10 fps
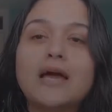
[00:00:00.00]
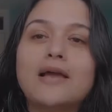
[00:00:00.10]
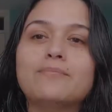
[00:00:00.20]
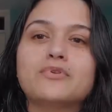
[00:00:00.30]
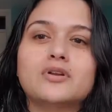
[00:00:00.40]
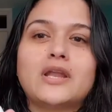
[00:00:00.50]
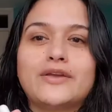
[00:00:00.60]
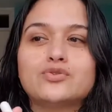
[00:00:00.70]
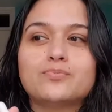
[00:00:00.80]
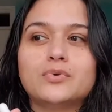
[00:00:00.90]
I like
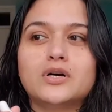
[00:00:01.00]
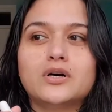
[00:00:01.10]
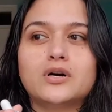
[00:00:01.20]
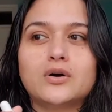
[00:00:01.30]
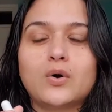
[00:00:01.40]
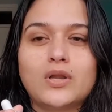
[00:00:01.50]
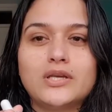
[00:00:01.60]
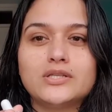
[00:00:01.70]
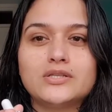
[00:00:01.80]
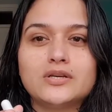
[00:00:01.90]
to uh, call
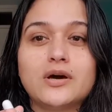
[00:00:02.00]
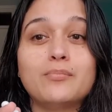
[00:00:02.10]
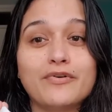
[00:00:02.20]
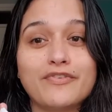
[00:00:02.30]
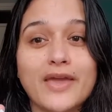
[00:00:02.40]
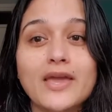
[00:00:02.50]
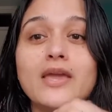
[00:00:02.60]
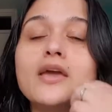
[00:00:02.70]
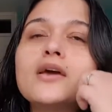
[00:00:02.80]
it uh, Buffet.